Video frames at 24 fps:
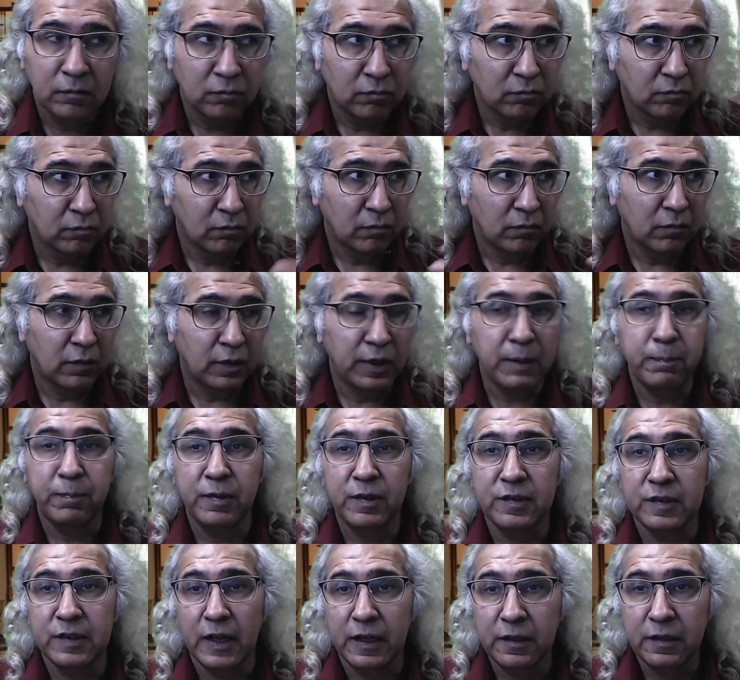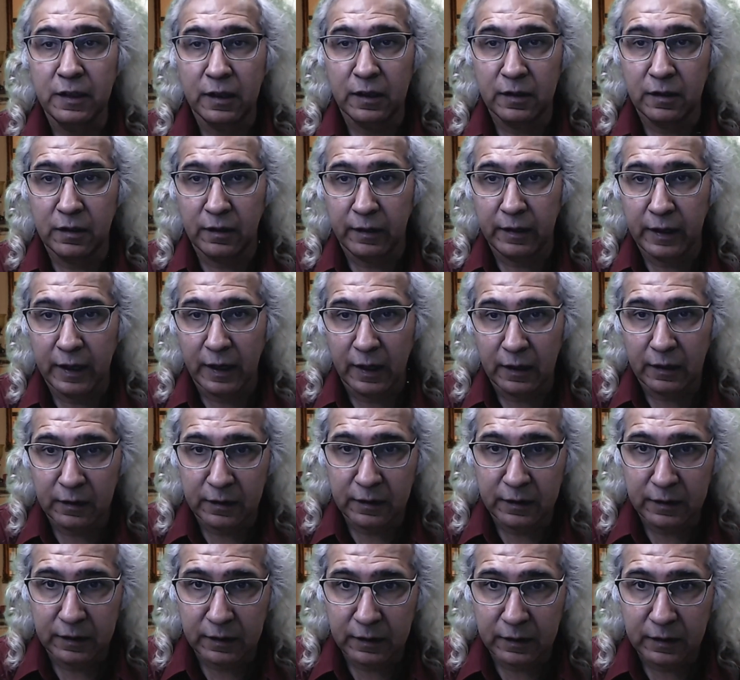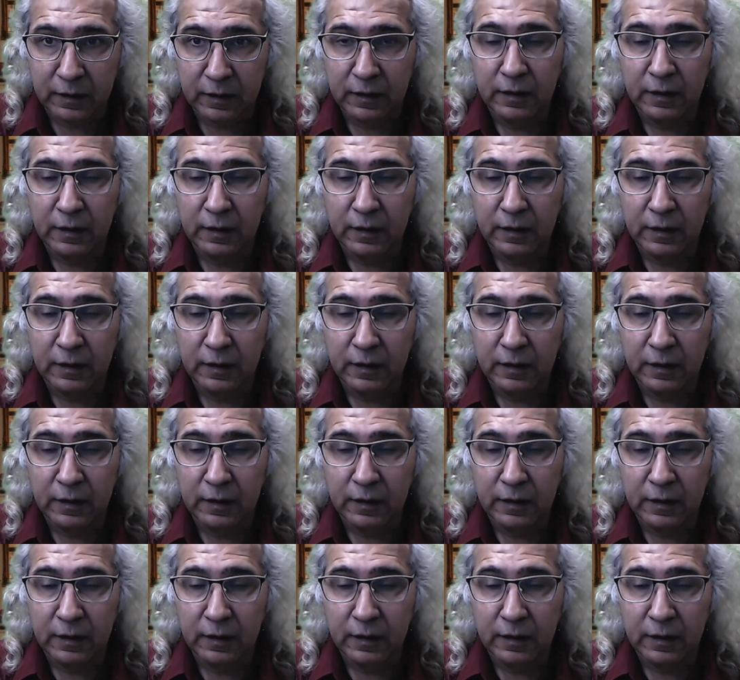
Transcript: represented reality,